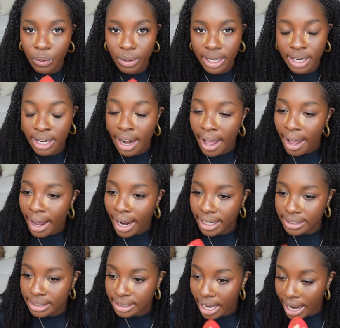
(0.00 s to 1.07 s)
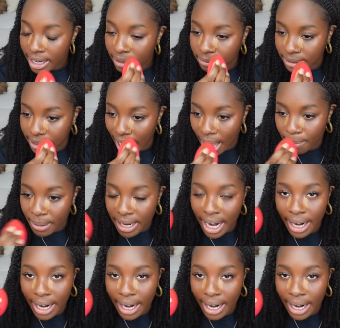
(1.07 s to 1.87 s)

in, I just kind of dab it.